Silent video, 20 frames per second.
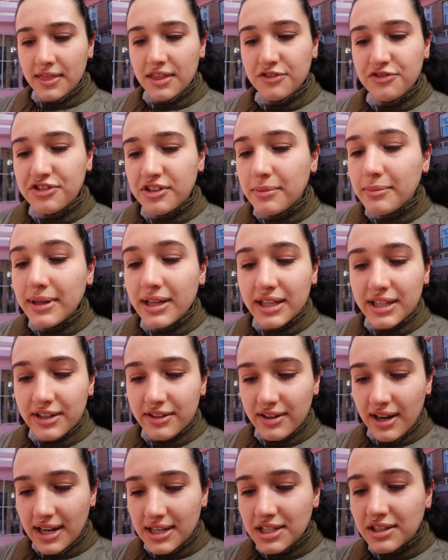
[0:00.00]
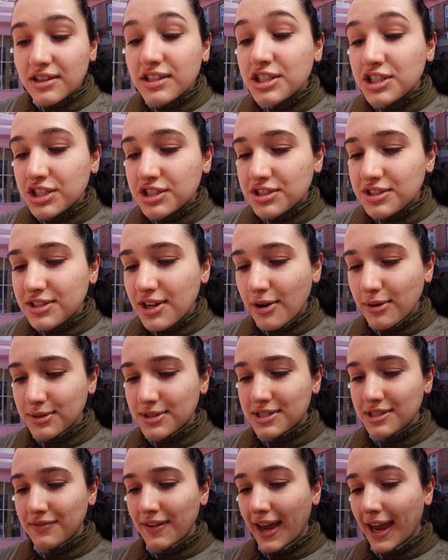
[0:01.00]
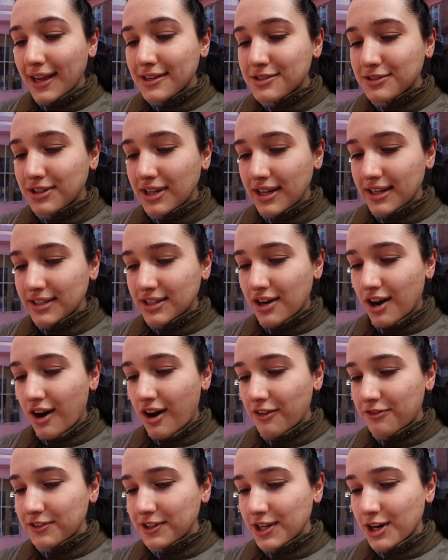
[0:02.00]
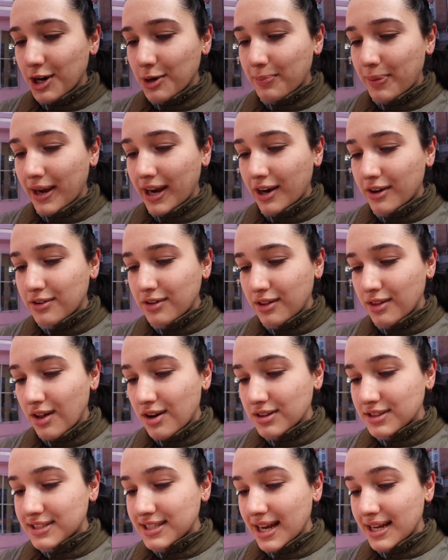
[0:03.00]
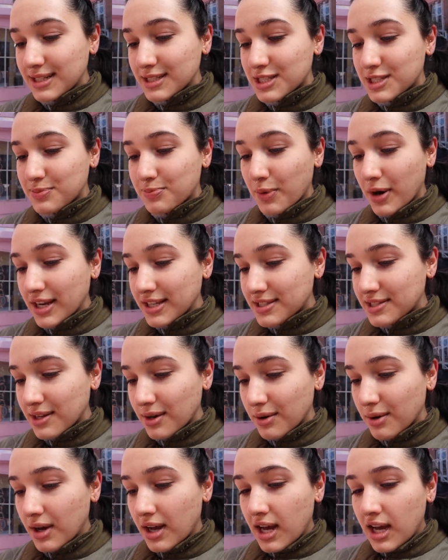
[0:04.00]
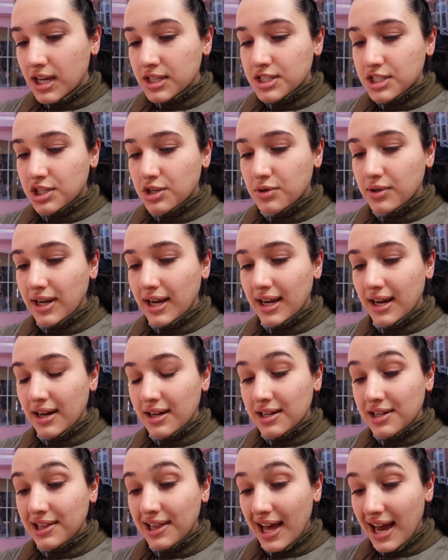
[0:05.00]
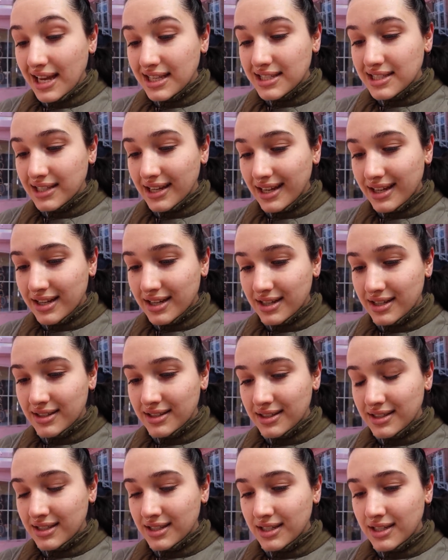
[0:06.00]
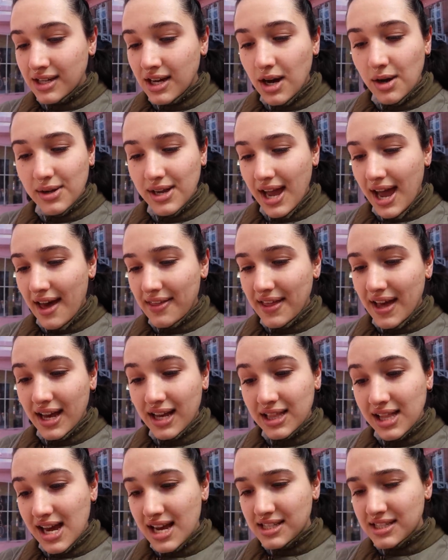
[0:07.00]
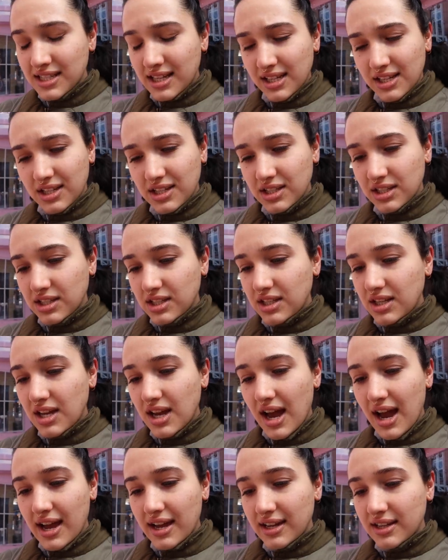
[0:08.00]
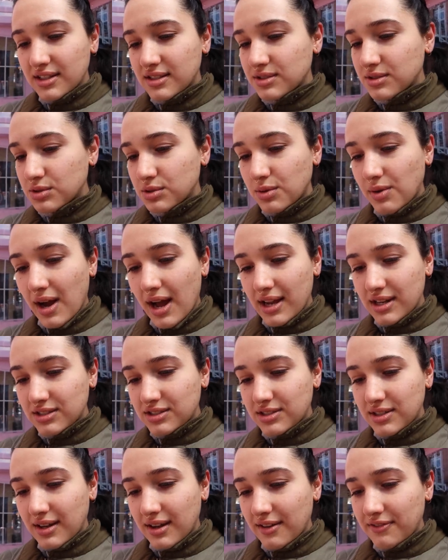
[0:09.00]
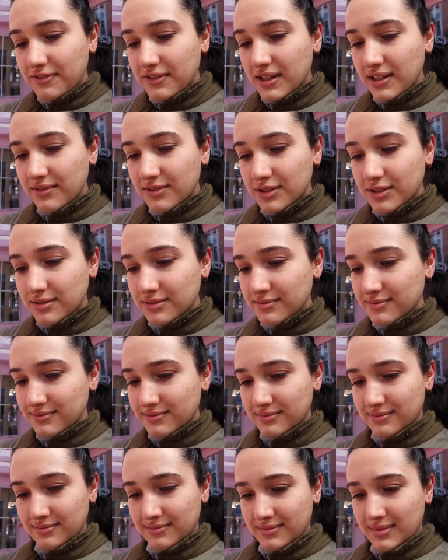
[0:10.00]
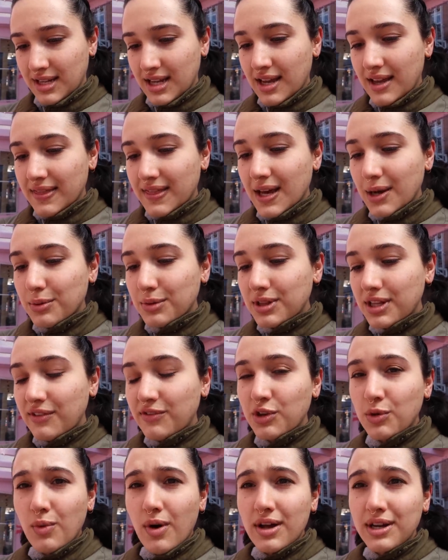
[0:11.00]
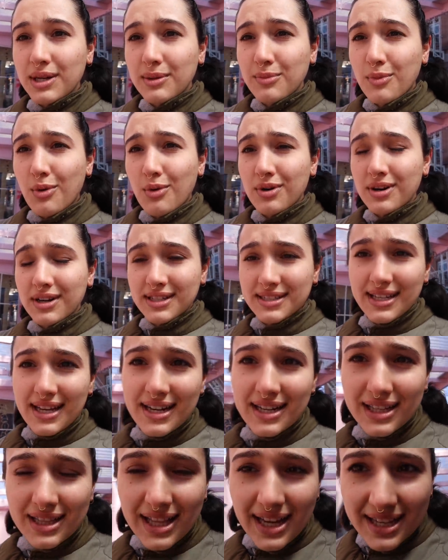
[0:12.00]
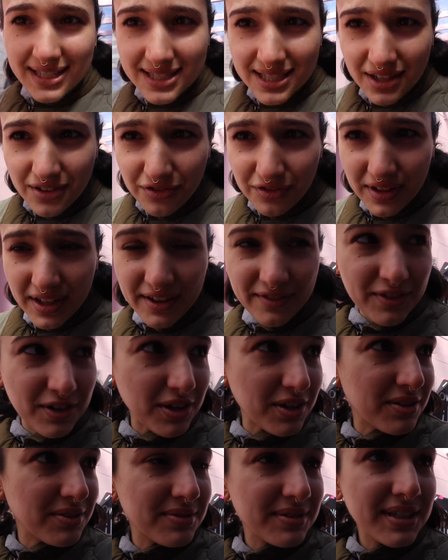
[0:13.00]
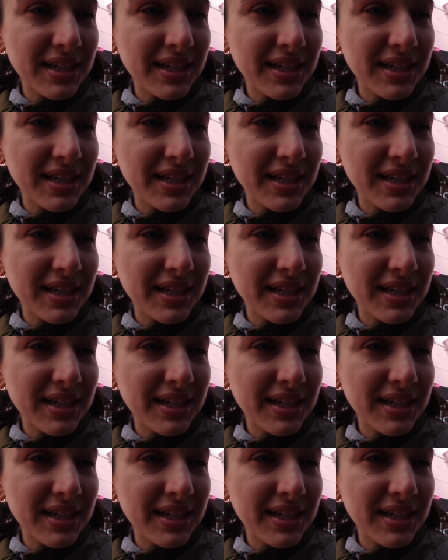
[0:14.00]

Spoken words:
The familiar and delicious notes of hazelnut and coffee are paired alongside espresso to create a classic, oh yeah, that classic Gayandwara flavor that will leave you wanting more. Is that a classic flavor?